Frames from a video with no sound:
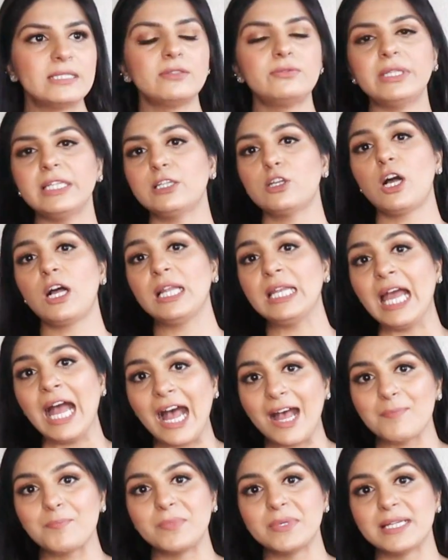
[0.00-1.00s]
the recall
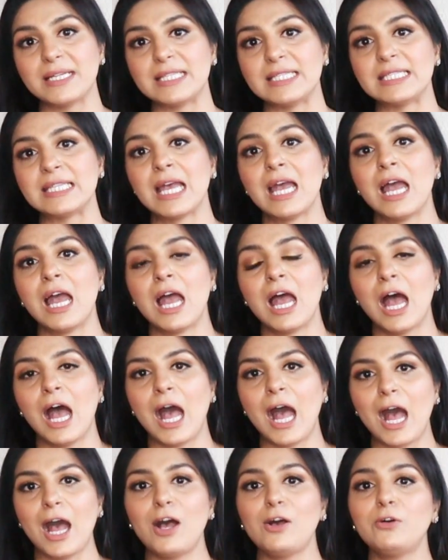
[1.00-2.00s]
happens,
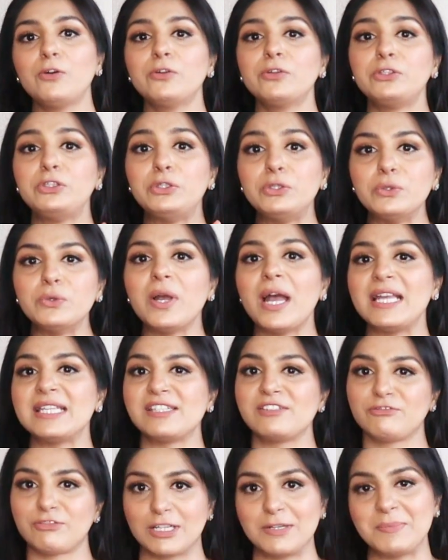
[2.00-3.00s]
how you as
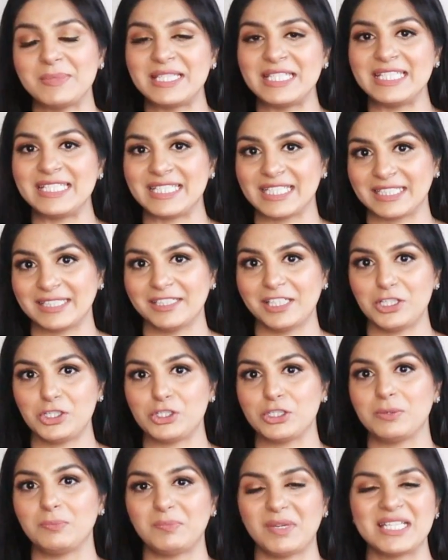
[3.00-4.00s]
a pharmacy
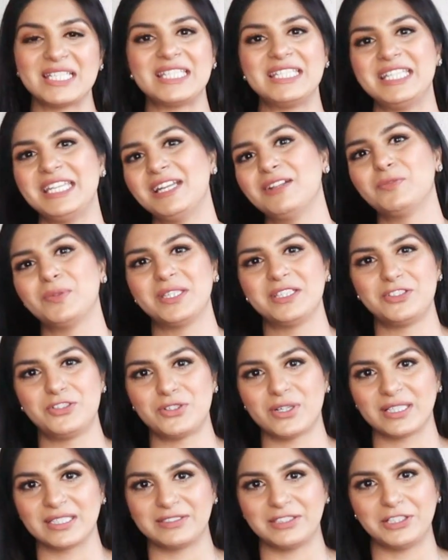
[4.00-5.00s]
technician must deal with the
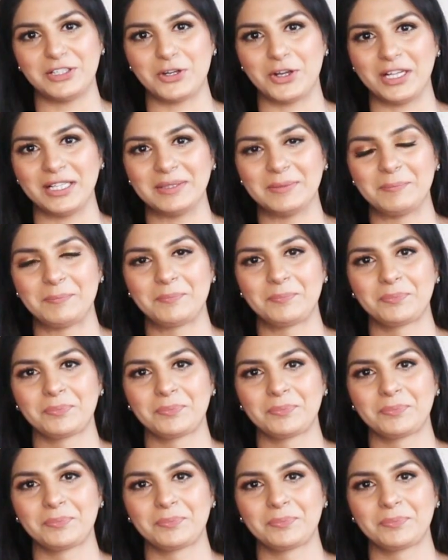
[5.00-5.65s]
drug recall.